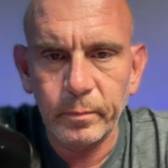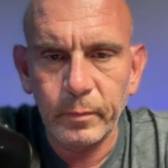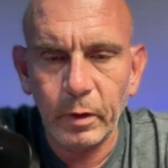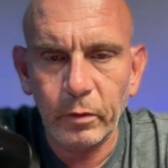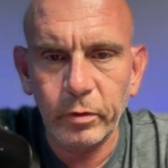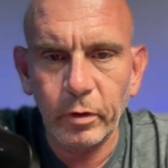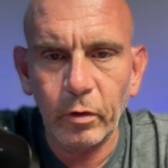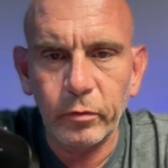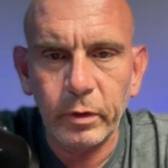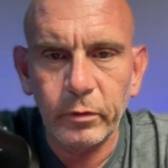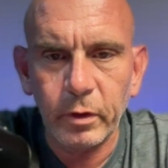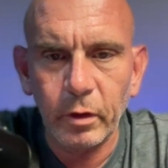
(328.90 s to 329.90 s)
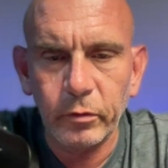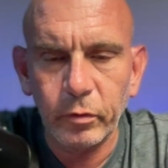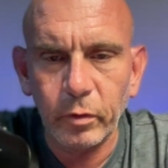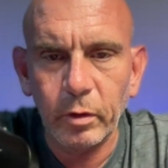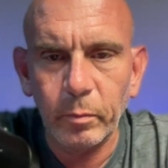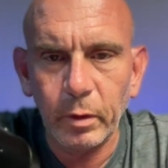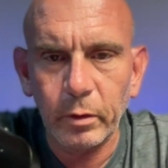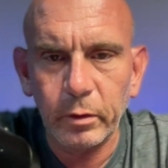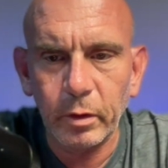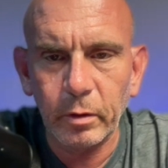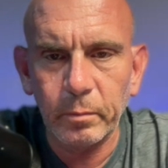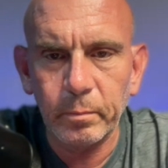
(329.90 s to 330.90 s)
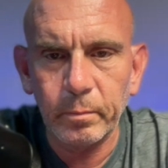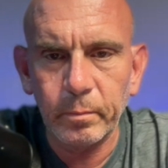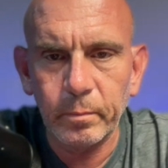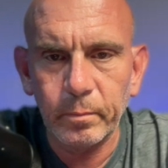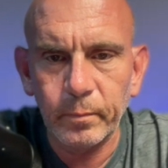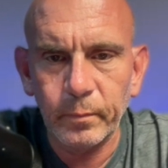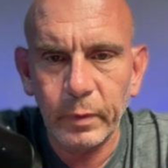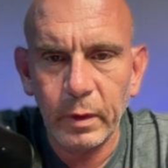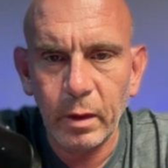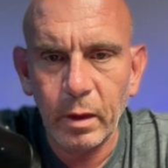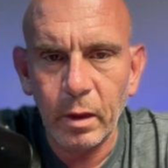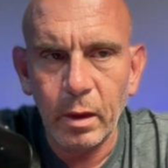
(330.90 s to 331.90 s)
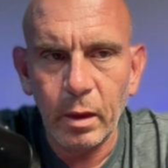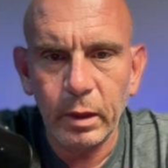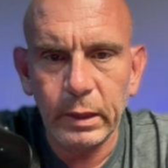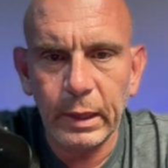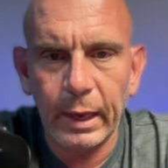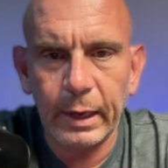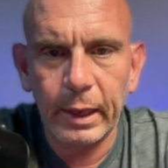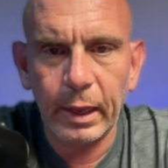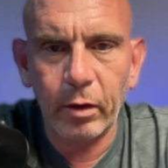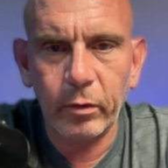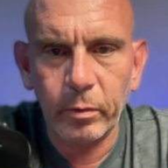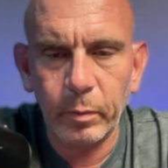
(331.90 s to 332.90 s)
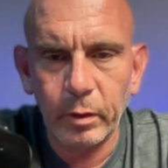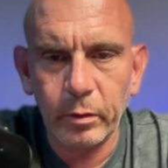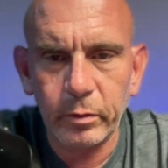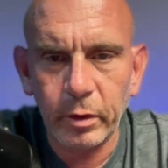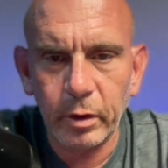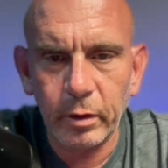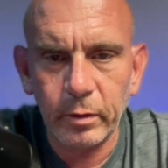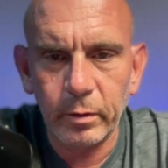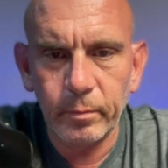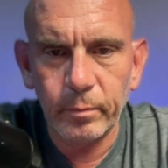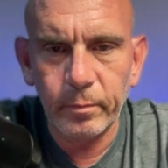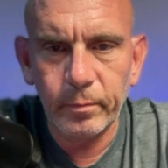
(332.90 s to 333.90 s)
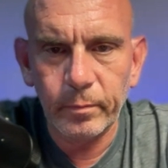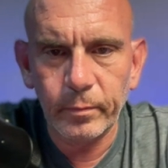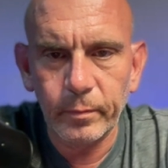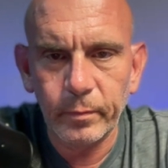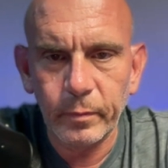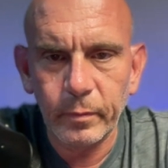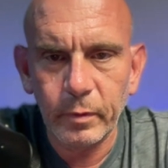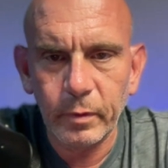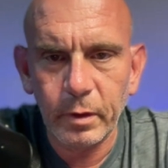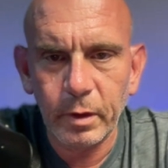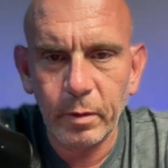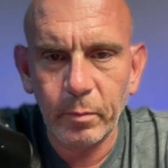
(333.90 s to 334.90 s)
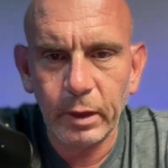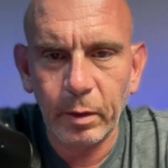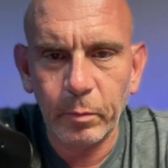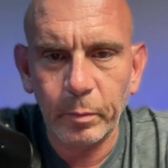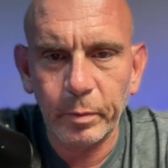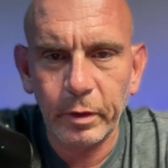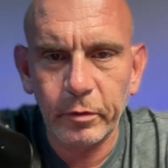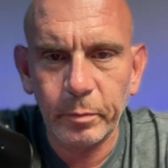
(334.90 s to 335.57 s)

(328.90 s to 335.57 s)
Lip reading: served his country in the military, got out of the military, and became a policeman.